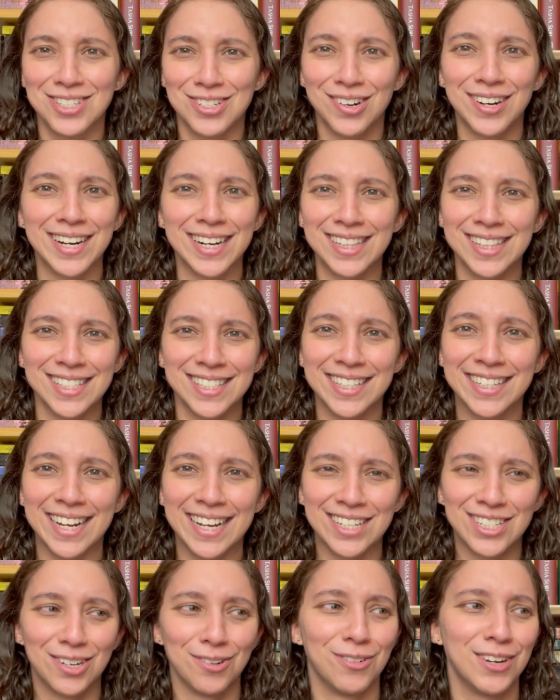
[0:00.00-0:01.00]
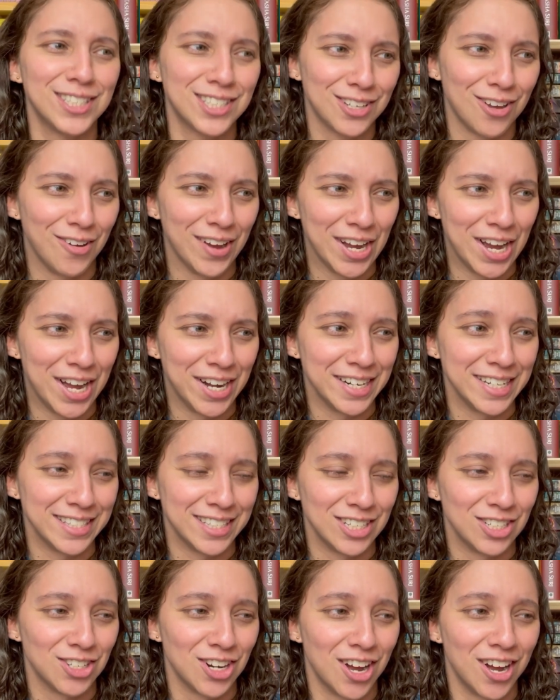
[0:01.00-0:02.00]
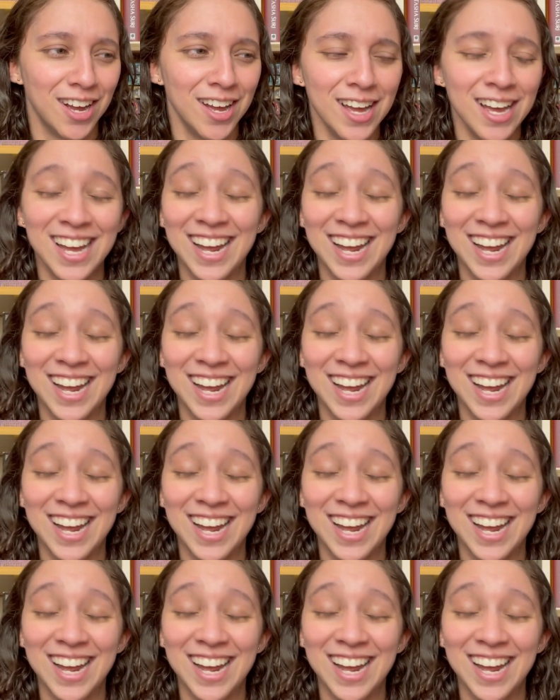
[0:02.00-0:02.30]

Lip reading: story in this collection? What's going on, Nisi Shaw?